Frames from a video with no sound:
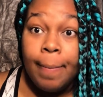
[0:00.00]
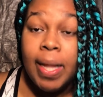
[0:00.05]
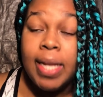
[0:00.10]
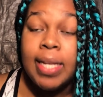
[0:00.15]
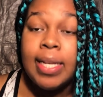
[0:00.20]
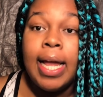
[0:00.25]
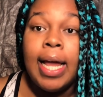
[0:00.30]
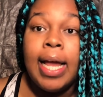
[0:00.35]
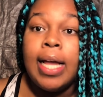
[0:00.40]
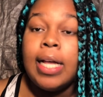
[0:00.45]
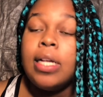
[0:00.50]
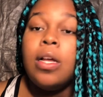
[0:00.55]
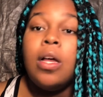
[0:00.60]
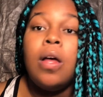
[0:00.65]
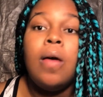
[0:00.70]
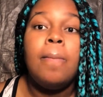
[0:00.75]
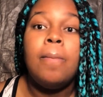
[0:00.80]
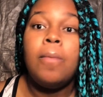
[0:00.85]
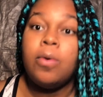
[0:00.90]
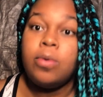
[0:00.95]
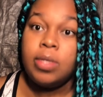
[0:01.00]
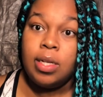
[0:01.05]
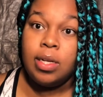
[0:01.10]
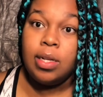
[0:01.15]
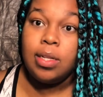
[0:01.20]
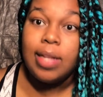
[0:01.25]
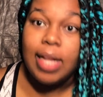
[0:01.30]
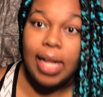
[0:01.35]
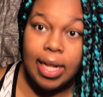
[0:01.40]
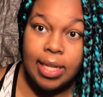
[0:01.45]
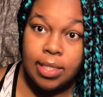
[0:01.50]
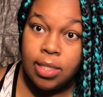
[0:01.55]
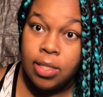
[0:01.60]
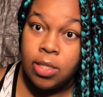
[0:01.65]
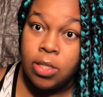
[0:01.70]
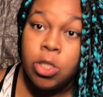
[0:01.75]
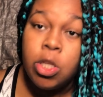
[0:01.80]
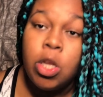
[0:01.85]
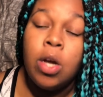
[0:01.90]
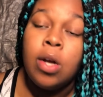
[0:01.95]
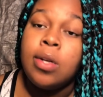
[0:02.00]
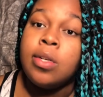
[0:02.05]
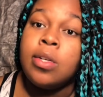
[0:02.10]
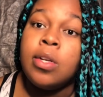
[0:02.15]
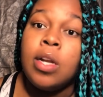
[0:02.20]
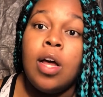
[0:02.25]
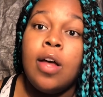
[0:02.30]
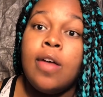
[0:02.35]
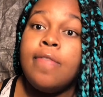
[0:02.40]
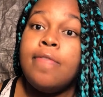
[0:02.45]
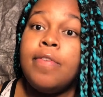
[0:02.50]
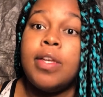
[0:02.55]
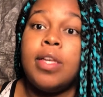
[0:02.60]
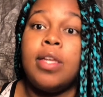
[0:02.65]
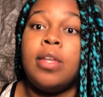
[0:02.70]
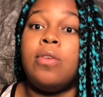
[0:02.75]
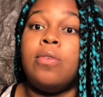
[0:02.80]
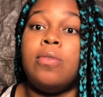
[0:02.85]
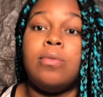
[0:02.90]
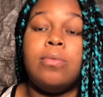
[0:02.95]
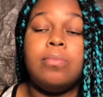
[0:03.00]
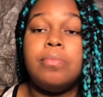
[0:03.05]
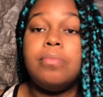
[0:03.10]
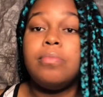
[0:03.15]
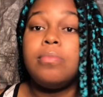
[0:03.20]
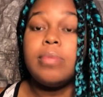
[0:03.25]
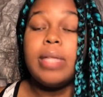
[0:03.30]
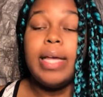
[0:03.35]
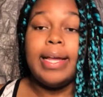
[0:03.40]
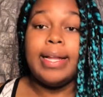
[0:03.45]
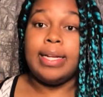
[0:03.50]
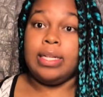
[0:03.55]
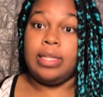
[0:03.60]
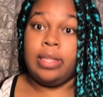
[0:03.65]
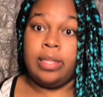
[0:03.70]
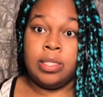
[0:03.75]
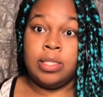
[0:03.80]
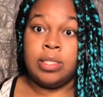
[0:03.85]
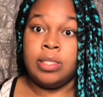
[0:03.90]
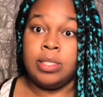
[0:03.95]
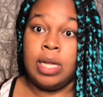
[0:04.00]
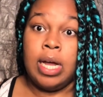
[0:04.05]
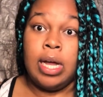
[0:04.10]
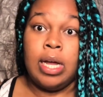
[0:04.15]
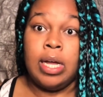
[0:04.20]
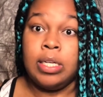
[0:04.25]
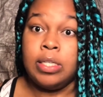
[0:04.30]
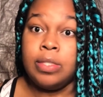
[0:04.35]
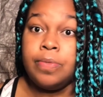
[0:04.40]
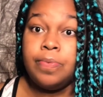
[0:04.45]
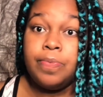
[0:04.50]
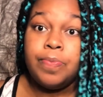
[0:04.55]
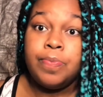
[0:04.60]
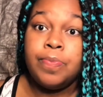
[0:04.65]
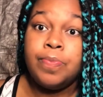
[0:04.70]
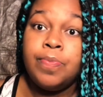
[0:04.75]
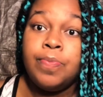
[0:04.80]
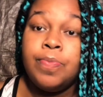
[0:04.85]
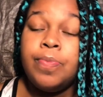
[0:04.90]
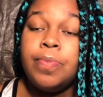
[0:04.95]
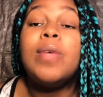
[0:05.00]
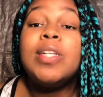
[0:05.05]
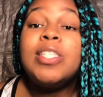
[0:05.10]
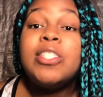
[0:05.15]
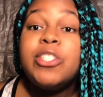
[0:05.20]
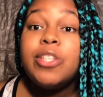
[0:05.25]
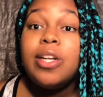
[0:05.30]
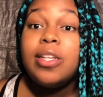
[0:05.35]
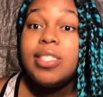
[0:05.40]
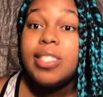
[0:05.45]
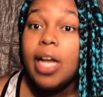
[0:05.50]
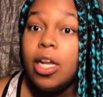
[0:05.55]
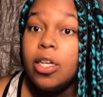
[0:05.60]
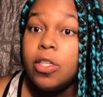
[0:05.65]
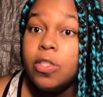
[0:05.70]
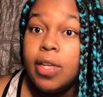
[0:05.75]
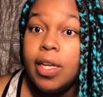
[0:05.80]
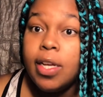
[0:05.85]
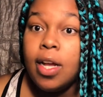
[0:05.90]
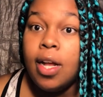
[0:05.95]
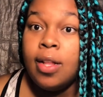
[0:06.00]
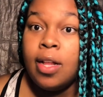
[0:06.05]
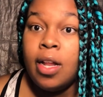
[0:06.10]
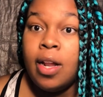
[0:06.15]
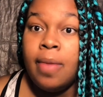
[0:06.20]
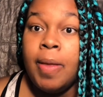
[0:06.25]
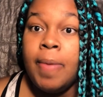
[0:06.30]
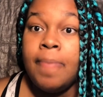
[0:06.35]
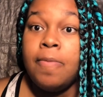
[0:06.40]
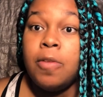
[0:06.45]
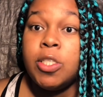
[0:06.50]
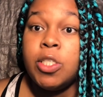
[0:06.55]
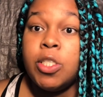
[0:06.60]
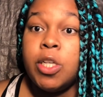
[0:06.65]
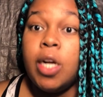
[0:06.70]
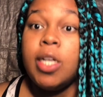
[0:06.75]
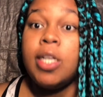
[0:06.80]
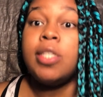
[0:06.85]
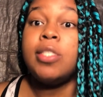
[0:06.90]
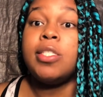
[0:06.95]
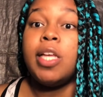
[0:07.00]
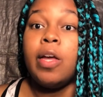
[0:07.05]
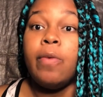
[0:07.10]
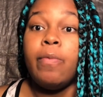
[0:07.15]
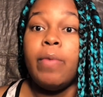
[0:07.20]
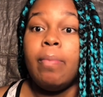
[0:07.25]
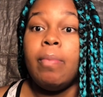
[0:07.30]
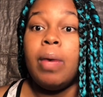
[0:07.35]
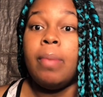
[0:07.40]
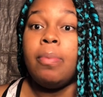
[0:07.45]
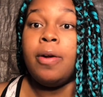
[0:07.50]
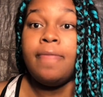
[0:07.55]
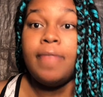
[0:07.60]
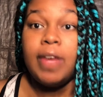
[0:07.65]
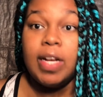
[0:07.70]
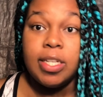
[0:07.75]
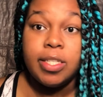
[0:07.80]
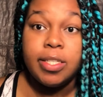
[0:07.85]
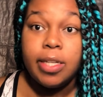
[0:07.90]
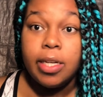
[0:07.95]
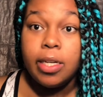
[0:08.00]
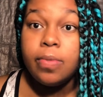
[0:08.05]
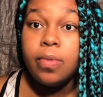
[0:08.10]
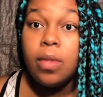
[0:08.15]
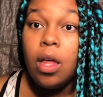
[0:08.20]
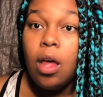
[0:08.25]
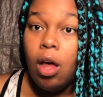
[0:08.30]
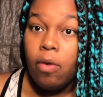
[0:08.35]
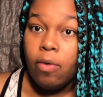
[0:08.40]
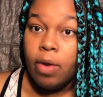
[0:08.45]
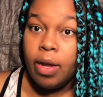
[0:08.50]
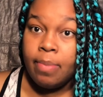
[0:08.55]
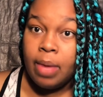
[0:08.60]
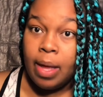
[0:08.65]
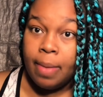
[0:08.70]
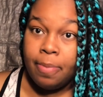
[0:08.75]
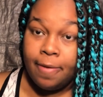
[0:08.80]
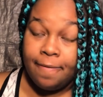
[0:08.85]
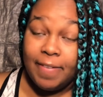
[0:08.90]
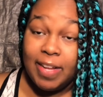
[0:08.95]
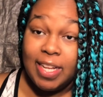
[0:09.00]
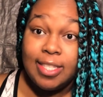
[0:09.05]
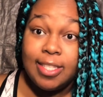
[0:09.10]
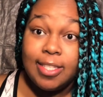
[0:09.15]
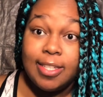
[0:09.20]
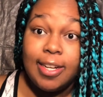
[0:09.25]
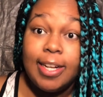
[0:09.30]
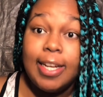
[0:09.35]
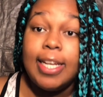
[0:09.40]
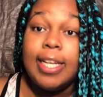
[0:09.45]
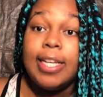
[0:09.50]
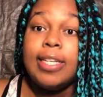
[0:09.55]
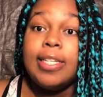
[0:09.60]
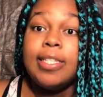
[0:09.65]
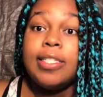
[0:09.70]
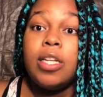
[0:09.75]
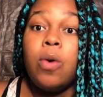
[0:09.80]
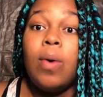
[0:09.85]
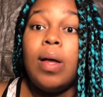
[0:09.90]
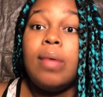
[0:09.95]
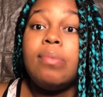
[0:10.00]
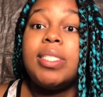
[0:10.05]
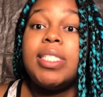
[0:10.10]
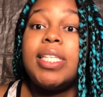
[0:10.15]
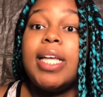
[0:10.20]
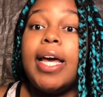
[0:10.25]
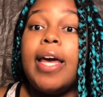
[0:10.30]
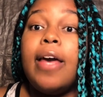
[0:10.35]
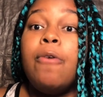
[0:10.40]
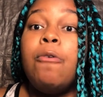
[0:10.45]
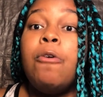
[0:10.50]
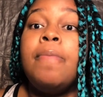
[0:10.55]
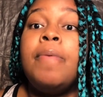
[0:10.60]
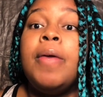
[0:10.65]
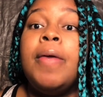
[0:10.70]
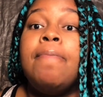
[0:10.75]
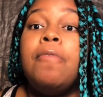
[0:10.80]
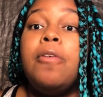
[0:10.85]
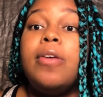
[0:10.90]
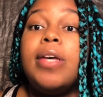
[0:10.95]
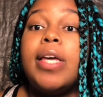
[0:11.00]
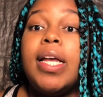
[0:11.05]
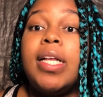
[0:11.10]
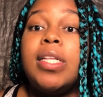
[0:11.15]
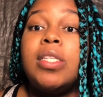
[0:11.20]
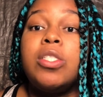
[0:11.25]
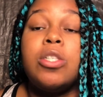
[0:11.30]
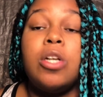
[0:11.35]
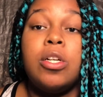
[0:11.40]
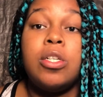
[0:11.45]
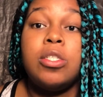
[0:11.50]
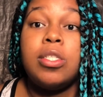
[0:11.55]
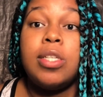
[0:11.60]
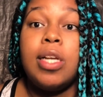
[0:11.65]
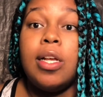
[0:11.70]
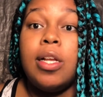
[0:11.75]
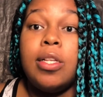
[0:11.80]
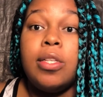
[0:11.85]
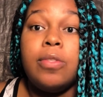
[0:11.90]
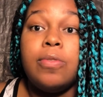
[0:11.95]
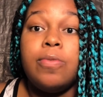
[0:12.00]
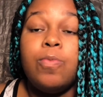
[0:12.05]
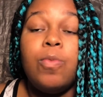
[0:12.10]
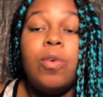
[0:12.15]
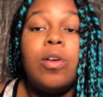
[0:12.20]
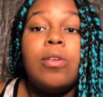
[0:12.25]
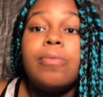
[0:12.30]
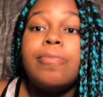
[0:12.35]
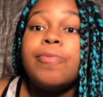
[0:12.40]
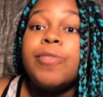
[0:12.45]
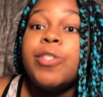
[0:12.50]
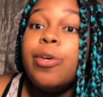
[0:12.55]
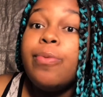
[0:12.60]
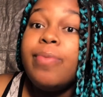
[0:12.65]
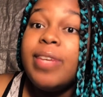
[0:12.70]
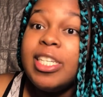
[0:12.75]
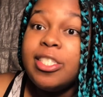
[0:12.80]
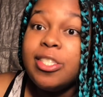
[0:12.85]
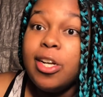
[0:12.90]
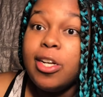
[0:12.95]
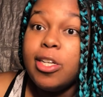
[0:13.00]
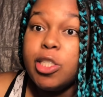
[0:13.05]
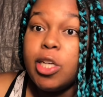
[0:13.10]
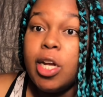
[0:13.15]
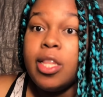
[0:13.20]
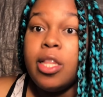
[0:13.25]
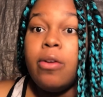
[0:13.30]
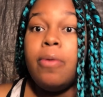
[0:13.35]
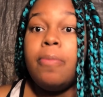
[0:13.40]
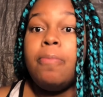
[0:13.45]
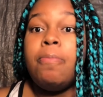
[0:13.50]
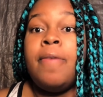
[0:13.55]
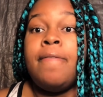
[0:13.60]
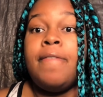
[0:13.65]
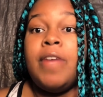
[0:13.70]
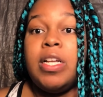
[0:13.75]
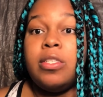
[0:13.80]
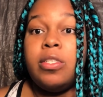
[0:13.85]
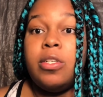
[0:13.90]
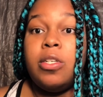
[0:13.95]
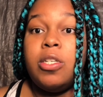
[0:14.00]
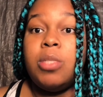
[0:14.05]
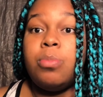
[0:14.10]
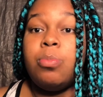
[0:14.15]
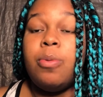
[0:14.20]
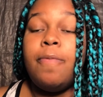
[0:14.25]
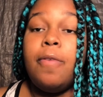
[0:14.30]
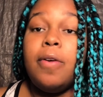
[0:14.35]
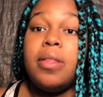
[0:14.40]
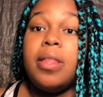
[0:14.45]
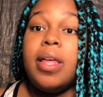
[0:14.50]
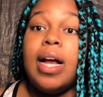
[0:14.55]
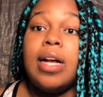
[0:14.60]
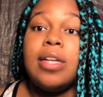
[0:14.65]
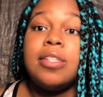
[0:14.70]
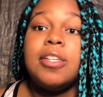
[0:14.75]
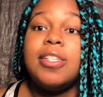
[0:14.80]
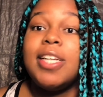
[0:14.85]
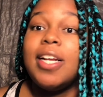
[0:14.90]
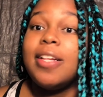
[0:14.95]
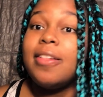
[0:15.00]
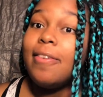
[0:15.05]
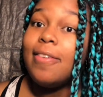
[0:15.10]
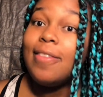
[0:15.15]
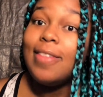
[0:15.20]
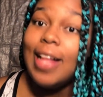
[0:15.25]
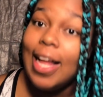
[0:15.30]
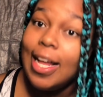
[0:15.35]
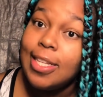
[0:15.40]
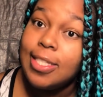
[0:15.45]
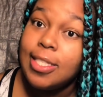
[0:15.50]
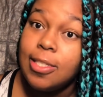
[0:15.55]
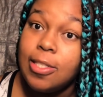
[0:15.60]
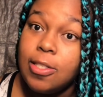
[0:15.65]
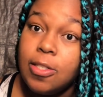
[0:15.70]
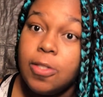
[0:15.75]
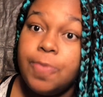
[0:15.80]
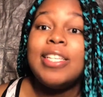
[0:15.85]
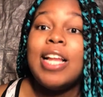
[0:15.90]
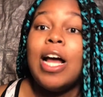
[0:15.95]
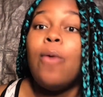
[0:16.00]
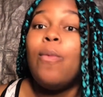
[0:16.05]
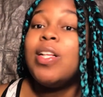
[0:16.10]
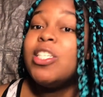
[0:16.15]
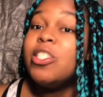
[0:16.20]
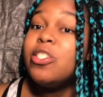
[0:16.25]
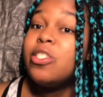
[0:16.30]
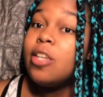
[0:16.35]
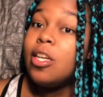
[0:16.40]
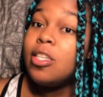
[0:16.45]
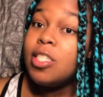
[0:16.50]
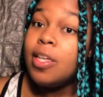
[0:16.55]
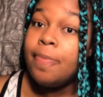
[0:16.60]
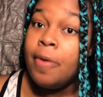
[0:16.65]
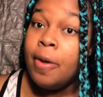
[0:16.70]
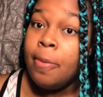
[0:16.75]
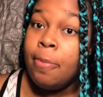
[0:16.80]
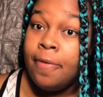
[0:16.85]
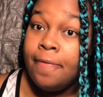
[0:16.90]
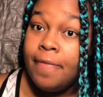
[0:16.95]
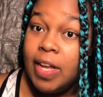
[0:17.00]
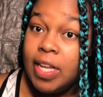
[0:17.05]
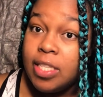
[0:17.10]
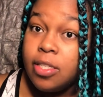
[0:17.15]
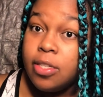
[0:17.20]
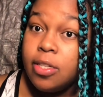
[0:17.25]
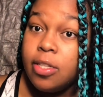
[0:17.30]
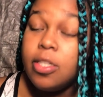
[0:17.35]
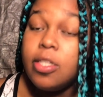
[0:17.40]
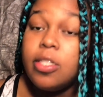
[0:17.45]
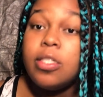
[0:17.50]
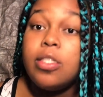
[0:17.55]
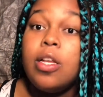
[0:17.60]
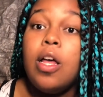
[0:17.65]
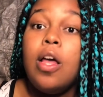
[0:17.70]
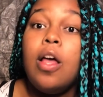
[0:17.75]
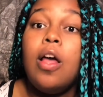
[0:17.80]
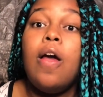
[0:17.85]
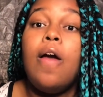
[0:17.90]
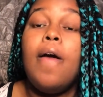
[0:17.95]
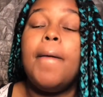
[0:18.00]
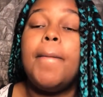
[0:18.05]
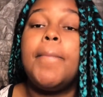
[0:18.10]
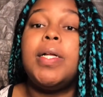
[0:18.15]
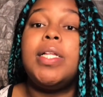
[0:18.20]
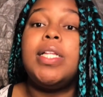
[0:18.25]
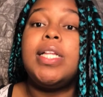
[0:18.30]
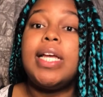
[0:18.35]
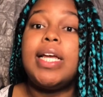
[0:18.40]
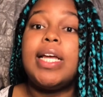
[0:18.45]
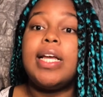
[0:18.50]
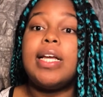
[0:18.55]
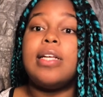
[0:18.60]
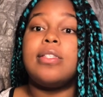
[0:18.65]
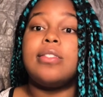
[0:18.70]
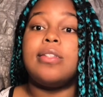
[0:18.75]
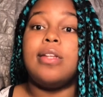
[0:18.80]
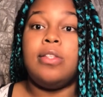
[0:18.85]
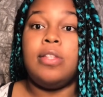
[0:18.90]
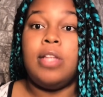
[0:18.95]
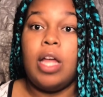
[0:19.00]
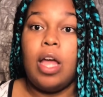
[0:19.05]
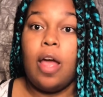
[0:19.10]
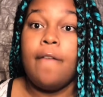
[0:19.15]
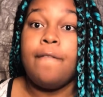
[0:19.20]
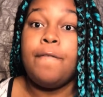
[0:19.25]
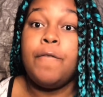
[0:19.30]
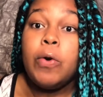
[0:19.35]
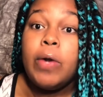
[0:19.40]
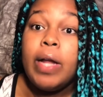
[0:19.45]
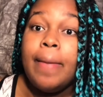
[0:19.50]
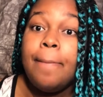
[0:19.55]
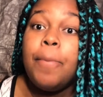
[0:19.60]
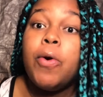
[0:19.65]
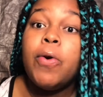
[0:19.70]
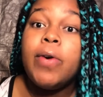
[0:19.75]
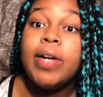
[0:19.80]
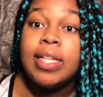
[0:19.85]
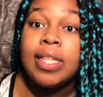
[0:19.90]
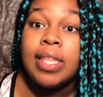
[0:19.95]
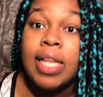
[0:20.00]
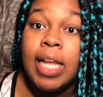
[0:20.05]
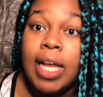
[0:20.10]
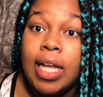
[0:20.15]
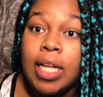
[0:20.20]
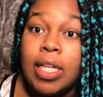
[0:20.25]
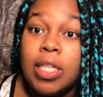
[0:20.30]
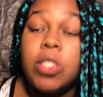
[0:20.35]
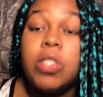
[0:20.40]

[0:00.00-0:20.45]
at night, morning classes are not for you. It is not. When you start scheduling, a lot of people start using Rate My Professor. Rate My Professor is a website where people can search and, well, do research on their professors before they actually take their classes. Now, when you search up your professors, please look for important things.